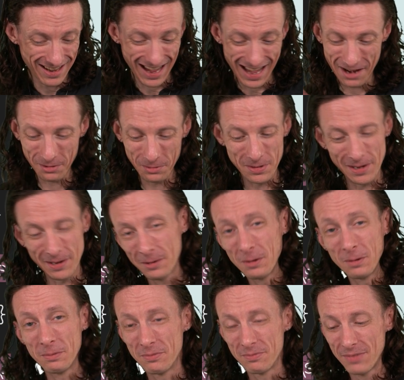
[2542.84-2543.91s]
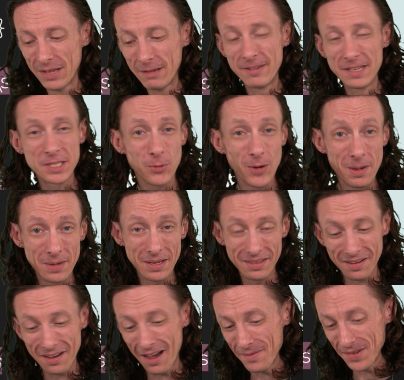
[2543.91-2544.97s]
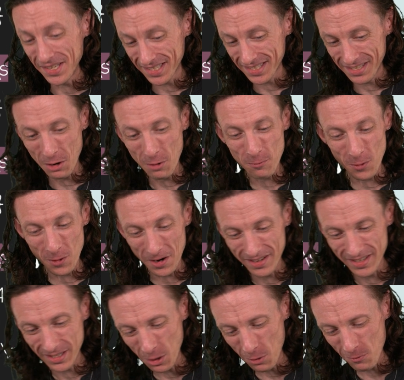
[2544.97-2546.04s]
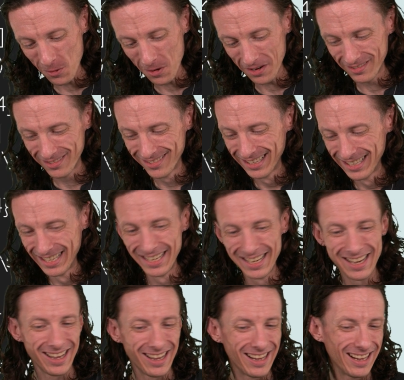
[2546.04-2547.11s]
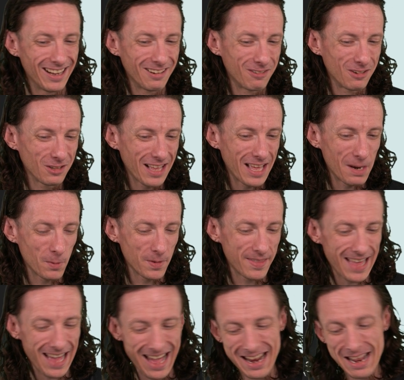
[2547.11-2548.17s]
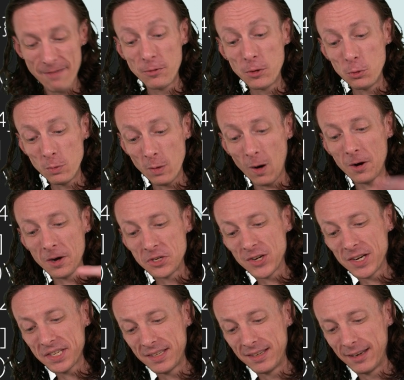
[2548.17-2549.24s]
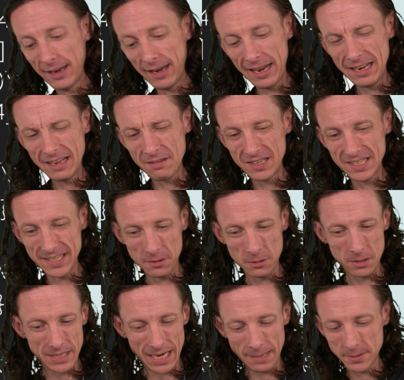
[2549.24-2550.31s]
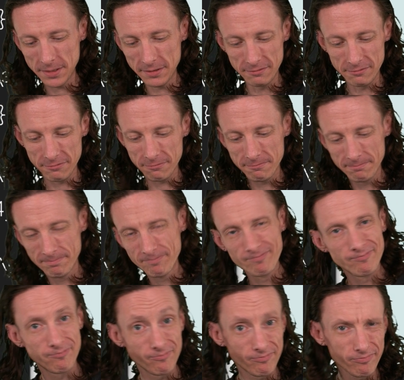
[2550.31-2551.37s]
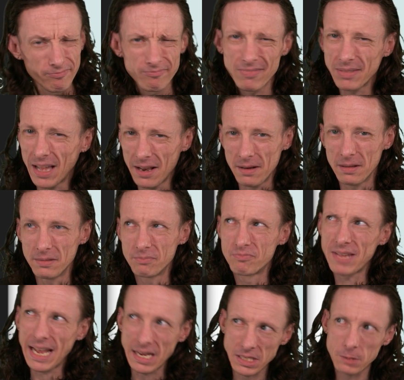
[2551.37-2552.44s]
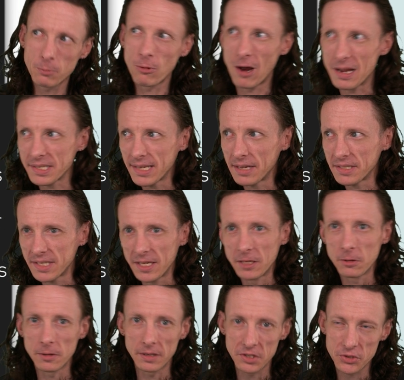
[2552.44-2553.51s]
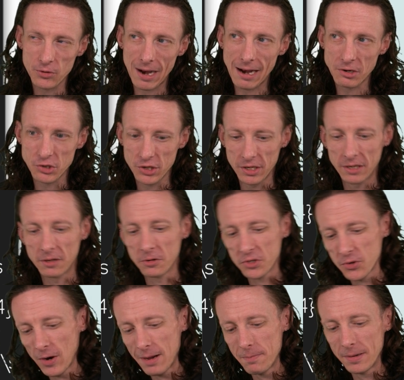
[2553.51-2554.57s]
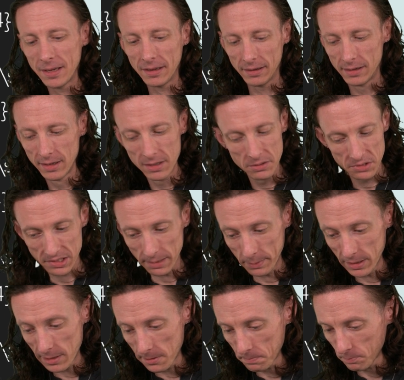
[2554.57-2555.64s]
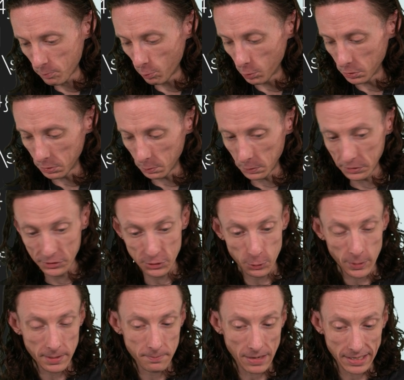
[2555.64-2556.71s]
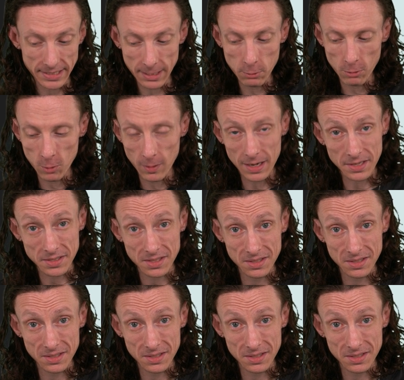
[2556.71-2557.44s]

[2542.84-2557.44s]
I don't know, eviscerate me in the comments. Go for it. Go for it. We'll end with that. If you are interested in any of these other types of text processing or extraction or scraping, just let me know. We'll do it. I take requests.